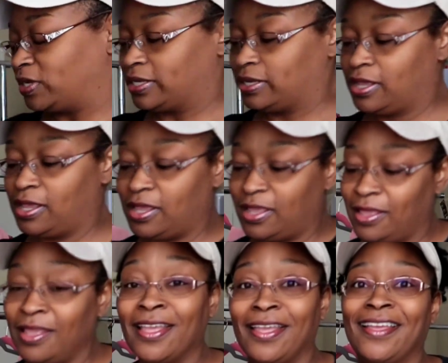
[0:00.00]
one,
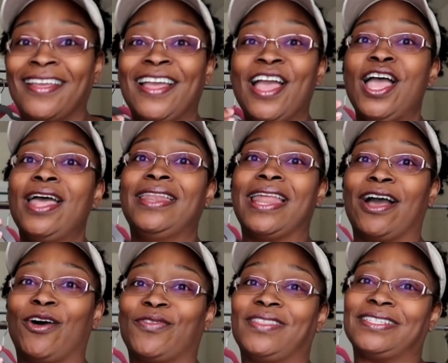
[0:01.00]

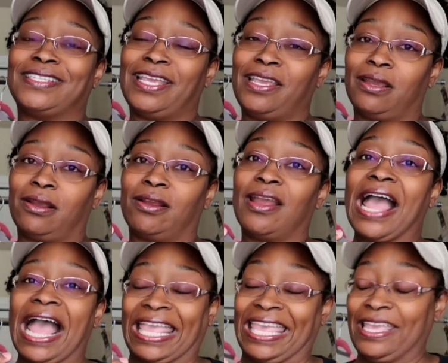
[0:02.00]
now this here,
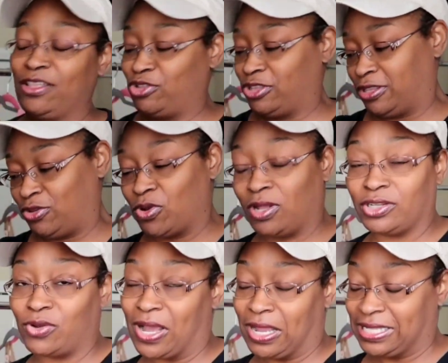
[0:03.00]
I can't, you all
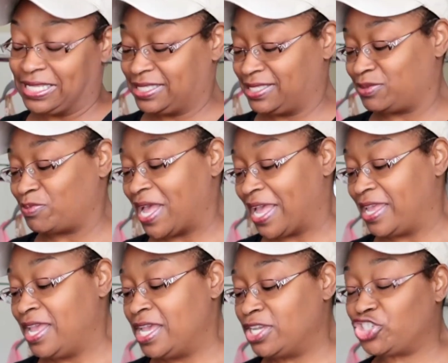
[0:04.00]
know, this is
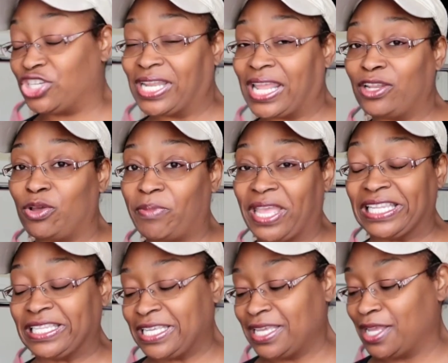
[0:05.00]
my Chanelo
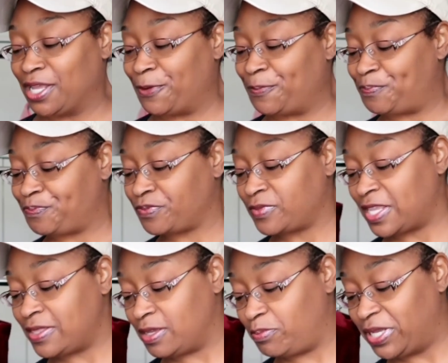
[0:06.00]
Bailey,
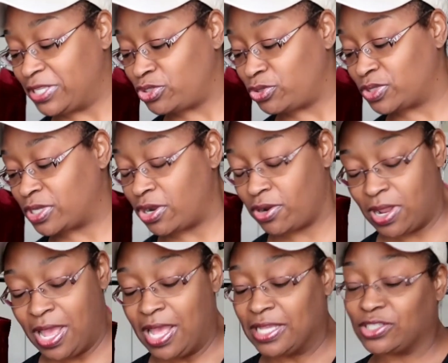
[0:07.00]
the pencil
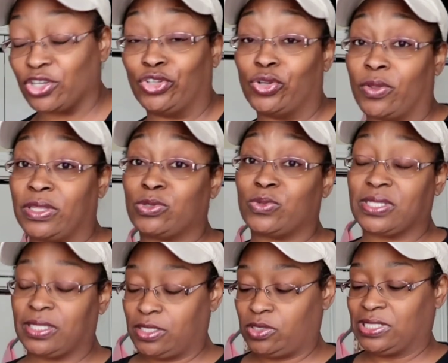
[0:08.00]
skirt. So, you know, this
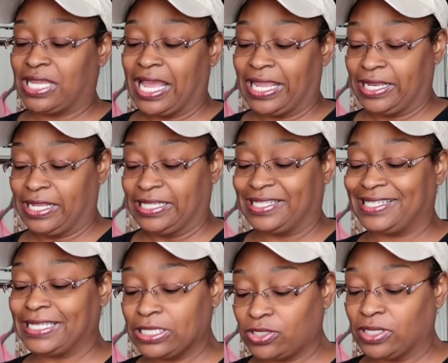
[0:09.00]
was a little tight. It's
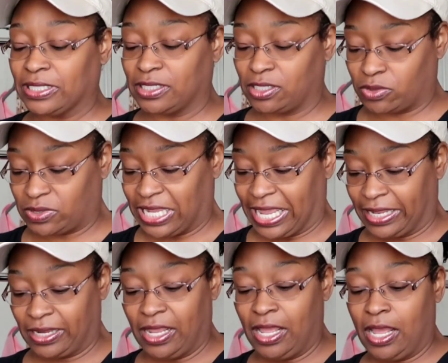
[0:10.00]
still a little
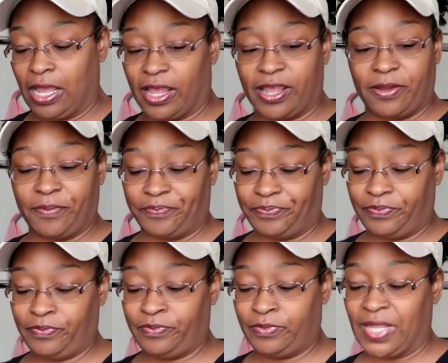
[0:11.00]
tight.
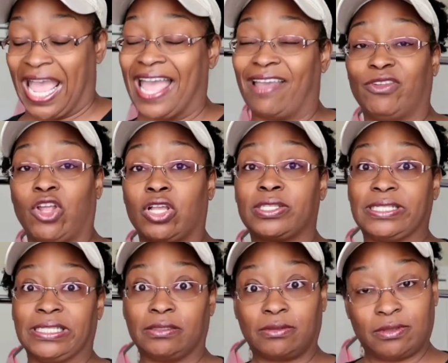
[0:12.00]
I have
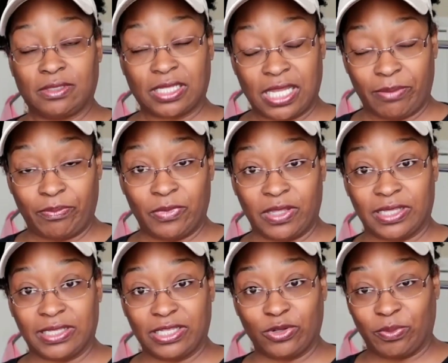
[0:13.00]
lost
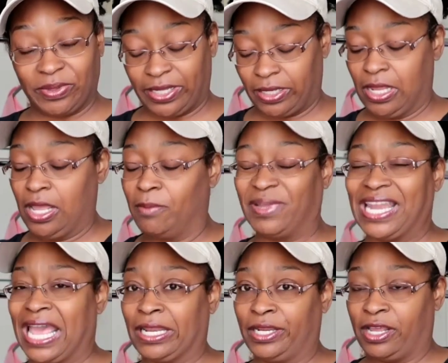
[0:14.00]
a little bit, but
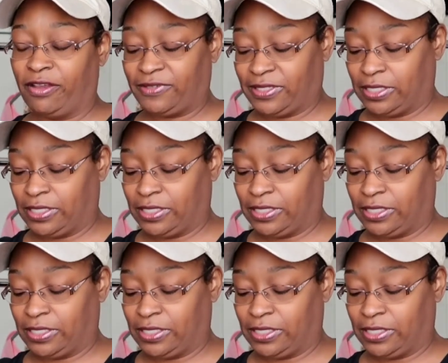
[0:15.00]
not enough